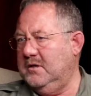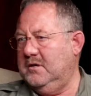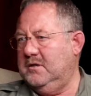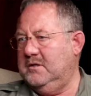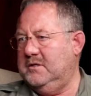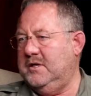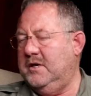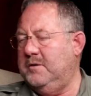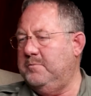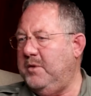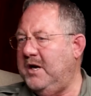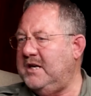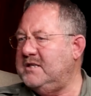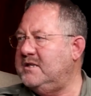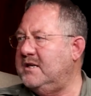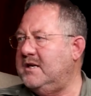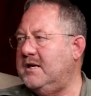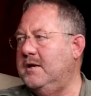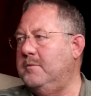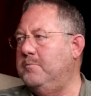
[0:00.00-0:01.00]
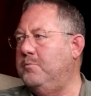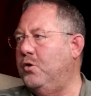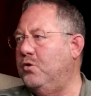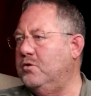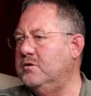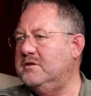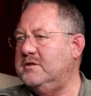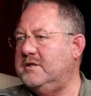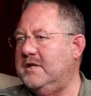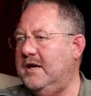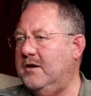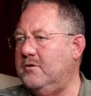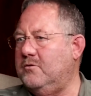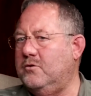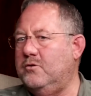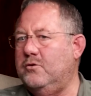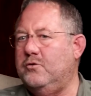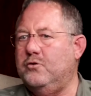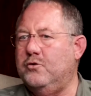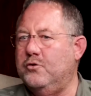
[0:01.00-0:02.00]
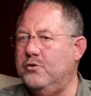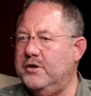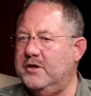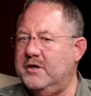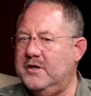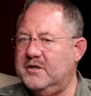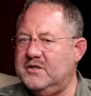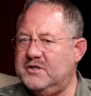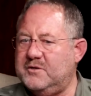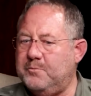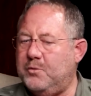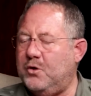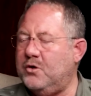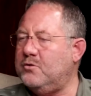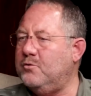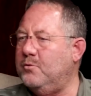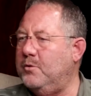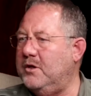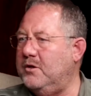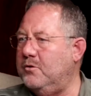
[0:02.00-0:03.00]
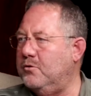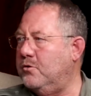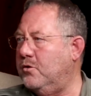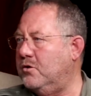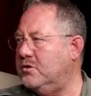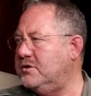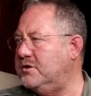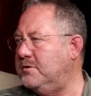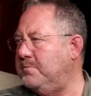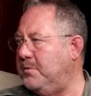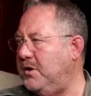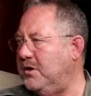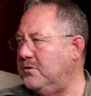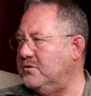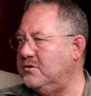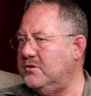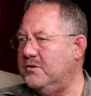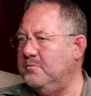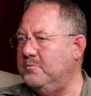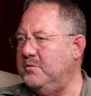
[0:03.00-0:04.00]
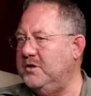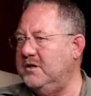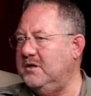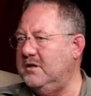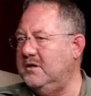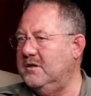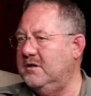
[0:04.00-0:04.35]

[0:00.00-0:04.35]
So it basically boils down to you're in a spot where you're not supposed to be.